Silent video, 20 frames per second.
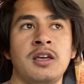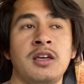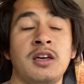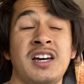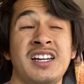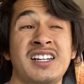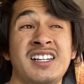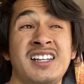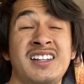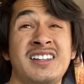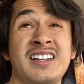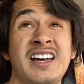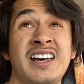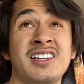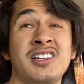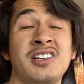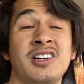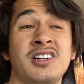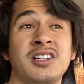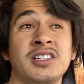I did 9
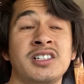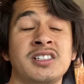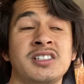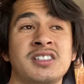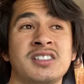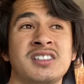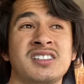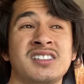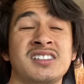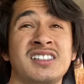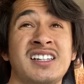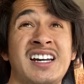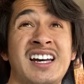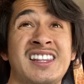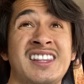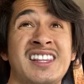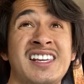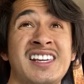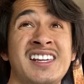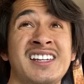yards, I
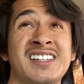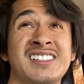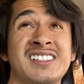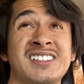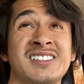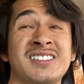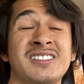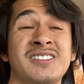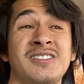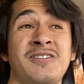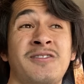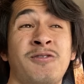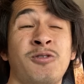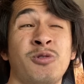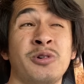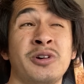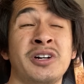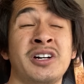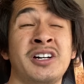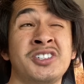think
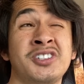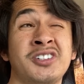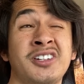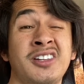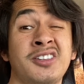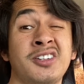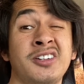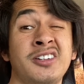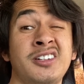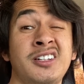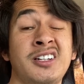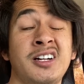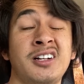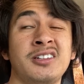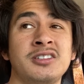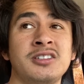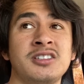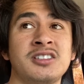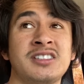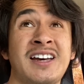
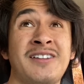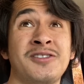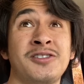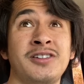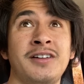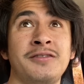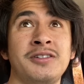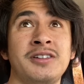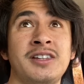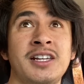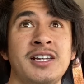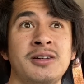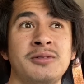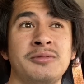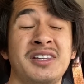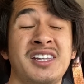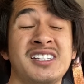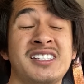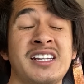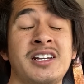$430 after everything
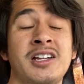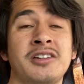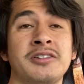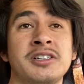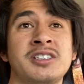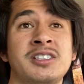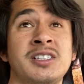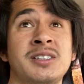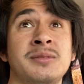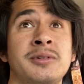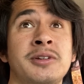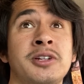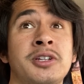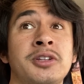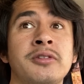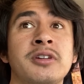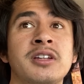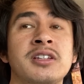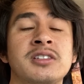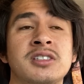with a $10 tip included.